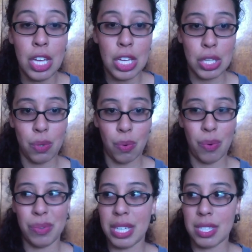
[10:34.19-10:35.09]
you don't
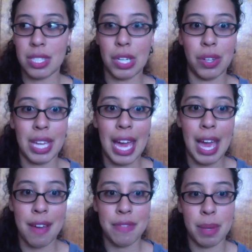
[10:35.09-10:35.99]
necessarily
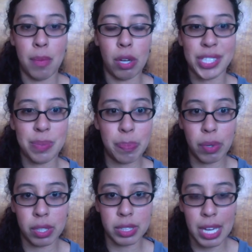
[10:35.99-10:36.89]
have them all
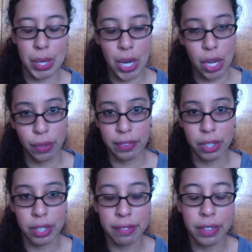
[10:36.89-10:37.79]
sprawled out all over
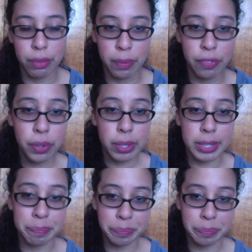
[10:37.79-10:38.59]
your living room floor.